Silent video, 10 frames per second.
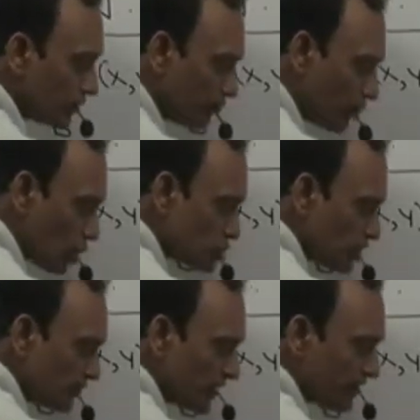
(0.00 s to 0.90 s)
velocity
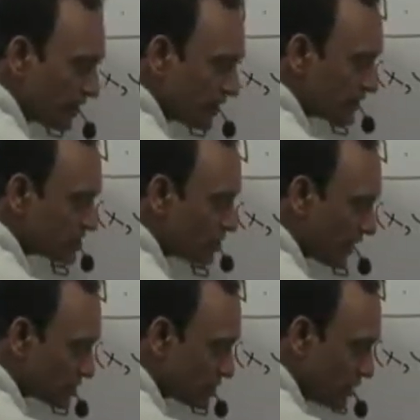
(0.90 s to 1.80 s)
of the river in this
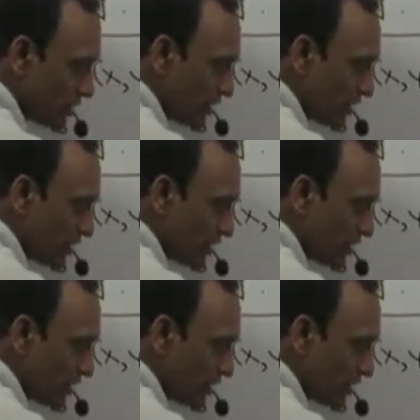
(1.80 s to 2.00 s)
direction